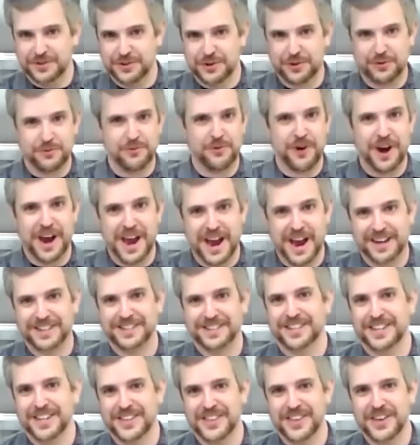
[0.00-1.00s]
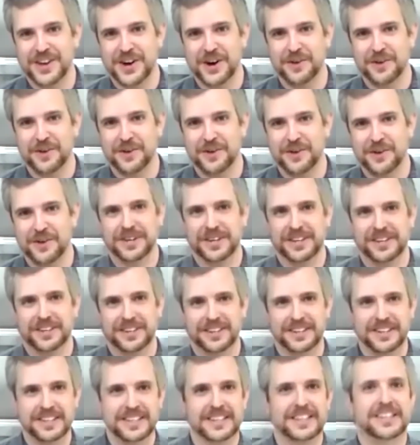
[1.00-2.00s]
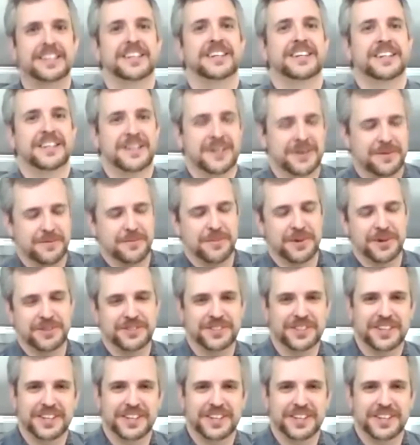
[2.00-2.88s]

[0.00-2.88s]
cracked in the oven and was